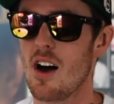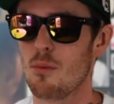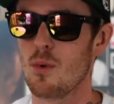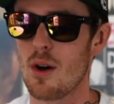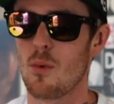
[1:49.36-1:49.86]

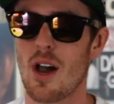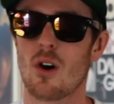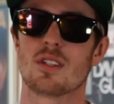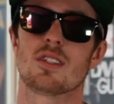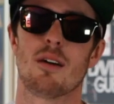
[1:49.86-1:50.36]
we're
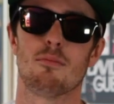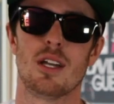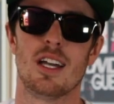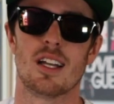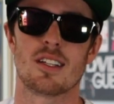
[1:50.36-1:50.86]
onto something
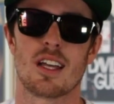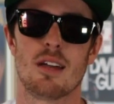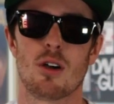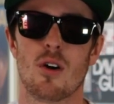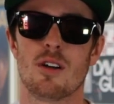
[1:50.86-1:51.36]
here, let's
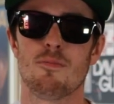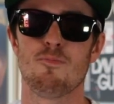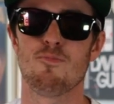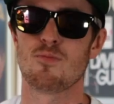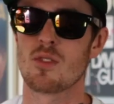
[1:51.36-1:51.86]
keep going.
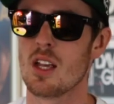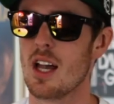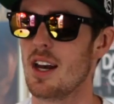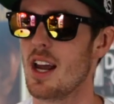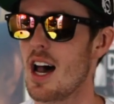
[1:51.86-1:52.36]

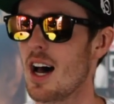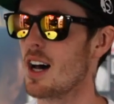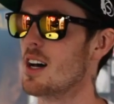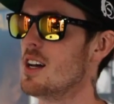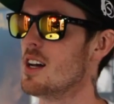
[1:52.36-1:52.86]
And
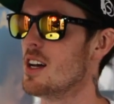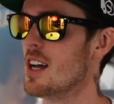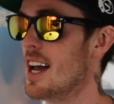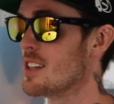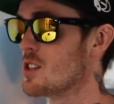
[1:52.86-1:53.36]

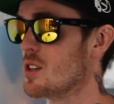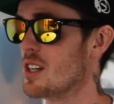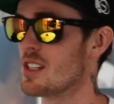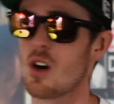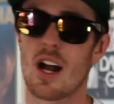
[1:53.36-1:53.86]
yeah, it's
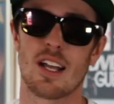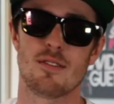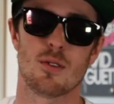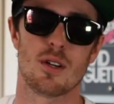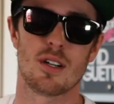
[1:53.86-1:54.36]
good. It kind of
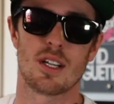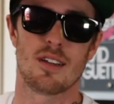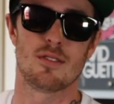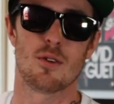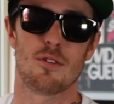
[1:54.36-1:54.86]
gives you
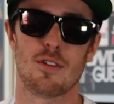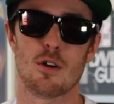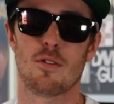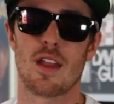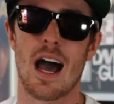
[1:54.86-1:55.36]
a
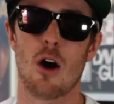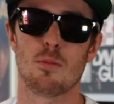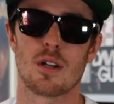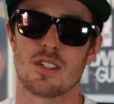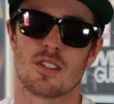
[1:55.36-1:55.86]
feel for the
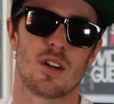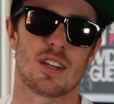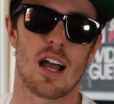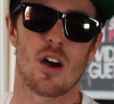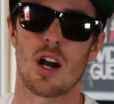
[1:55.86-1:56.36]
album, because it's
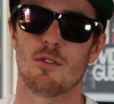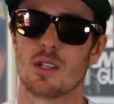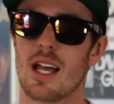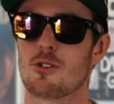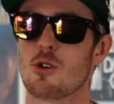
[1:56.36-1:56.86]
got that kind of
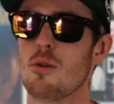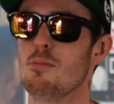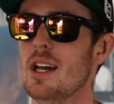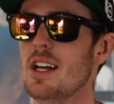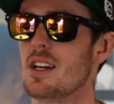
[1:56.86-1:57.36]
electro
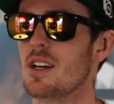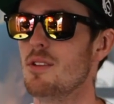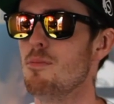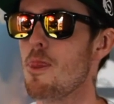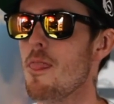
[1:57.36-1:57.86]
beat
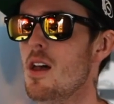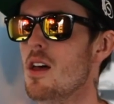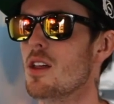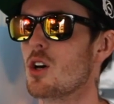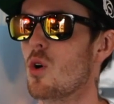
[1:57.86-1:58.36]
and
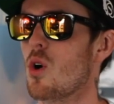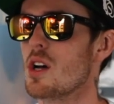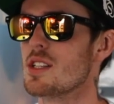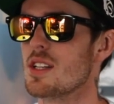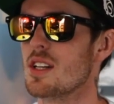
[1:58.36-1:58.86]
the
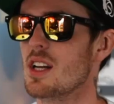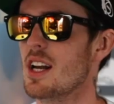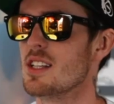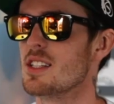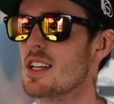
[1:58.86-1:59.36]
chorus, and
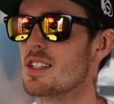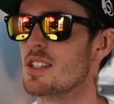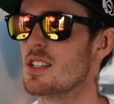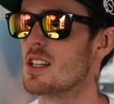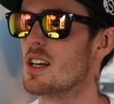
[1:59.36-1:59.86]
it
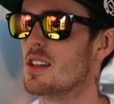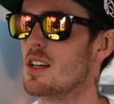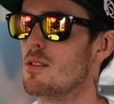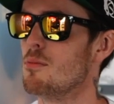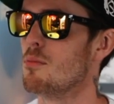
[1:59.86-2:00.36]
says
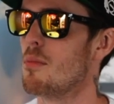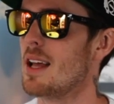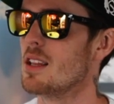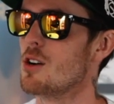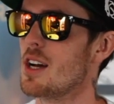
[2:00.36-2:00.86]
the
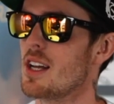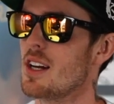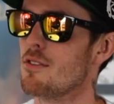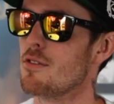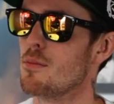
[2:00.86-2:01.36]
main lyric in
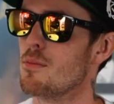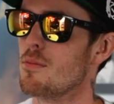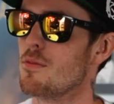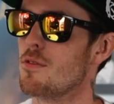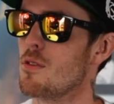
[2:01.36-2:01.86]
it
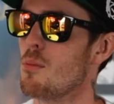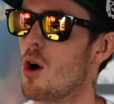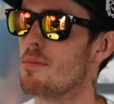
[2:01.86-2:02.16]
from my